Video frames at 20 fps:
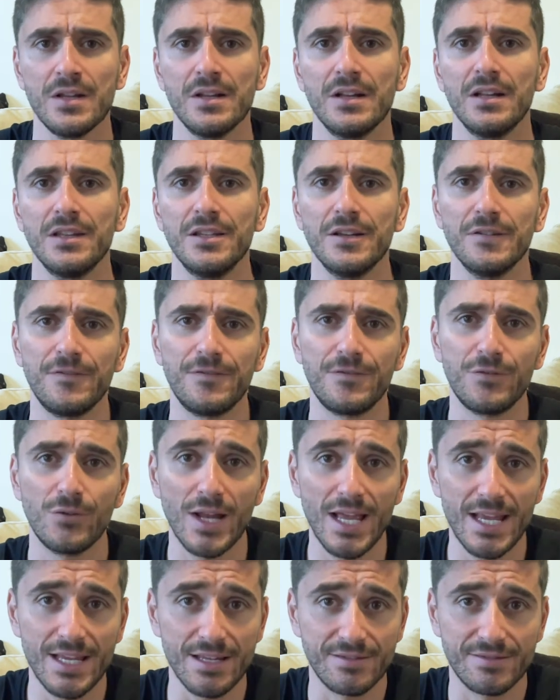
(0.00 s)
The
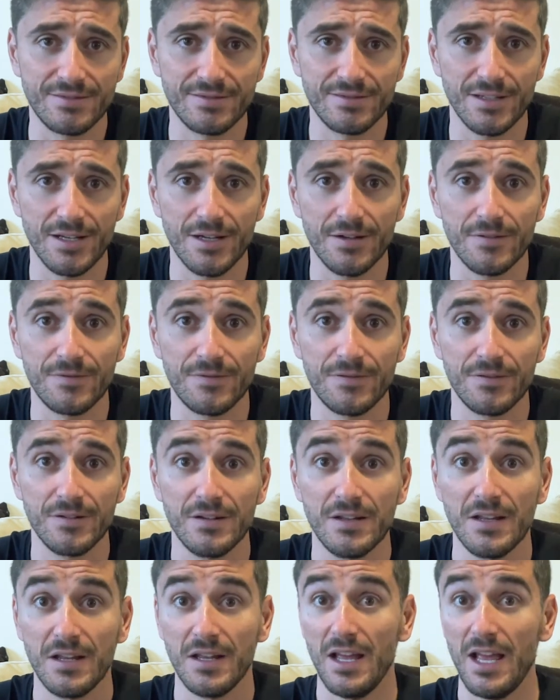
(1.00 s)
phrase of
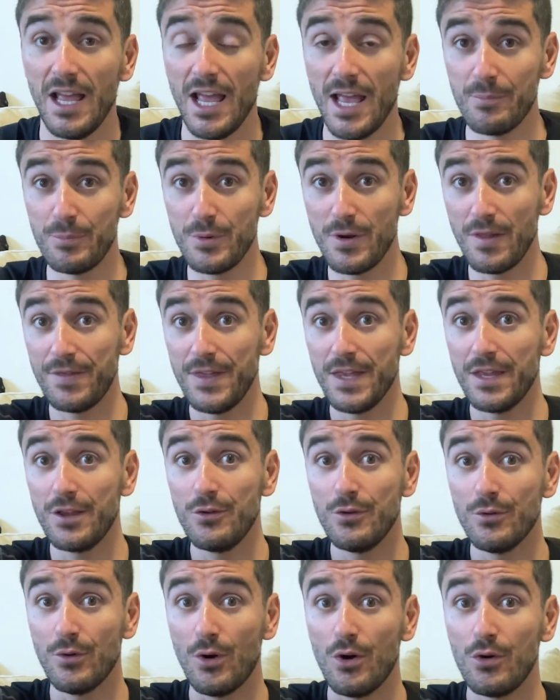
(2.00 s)
everything
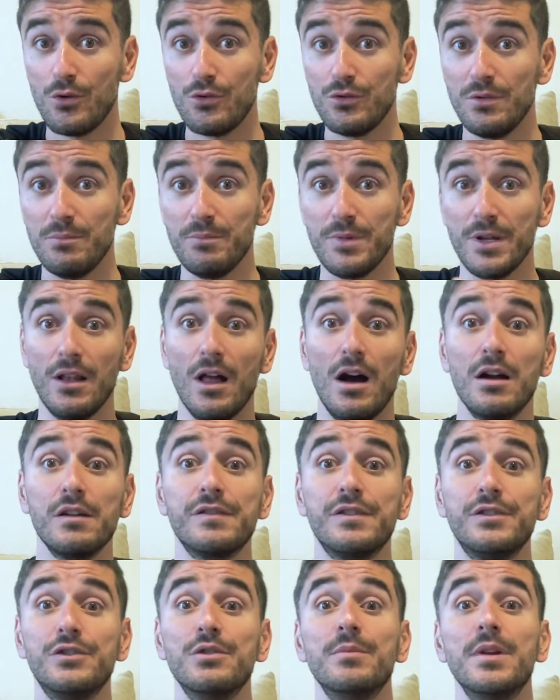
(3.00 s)
you own
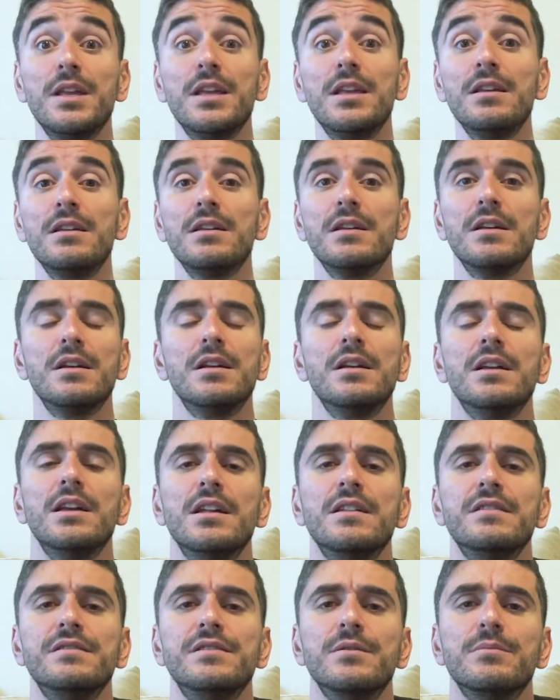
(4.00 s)
belongs to me
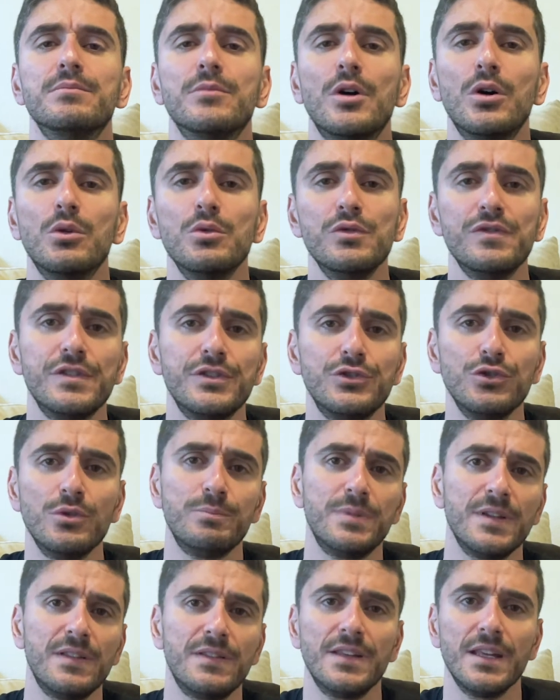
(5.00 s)
is the most
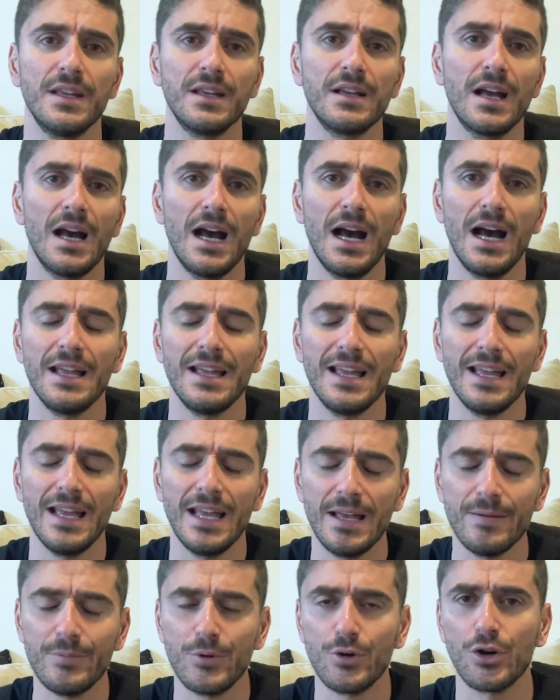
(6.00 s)
stupid thing I
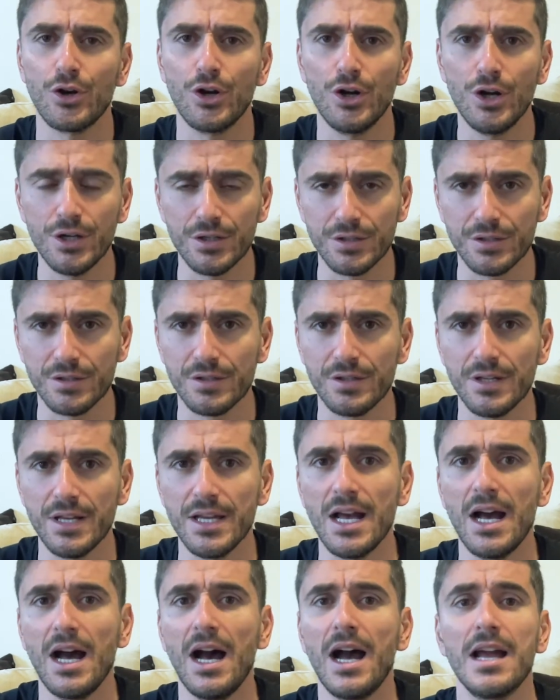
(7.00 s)
ever heard.
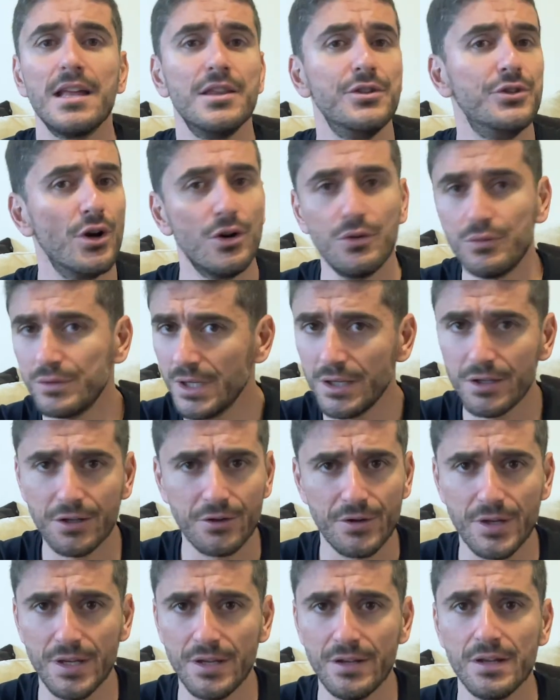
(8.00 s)
I don't
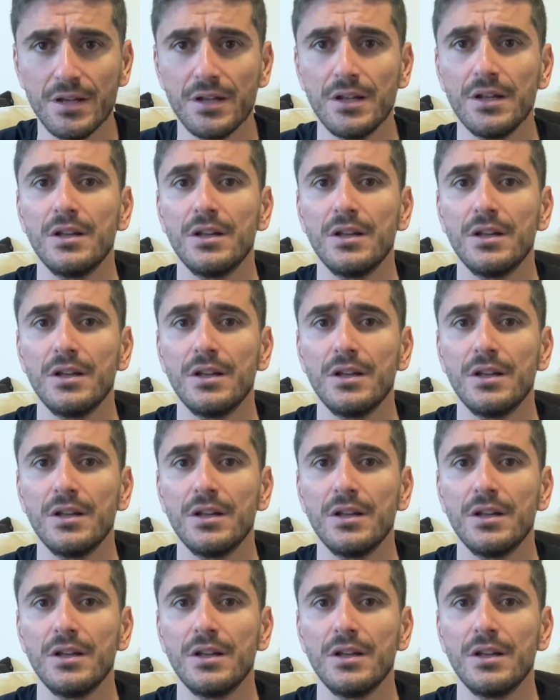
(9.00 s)
agree.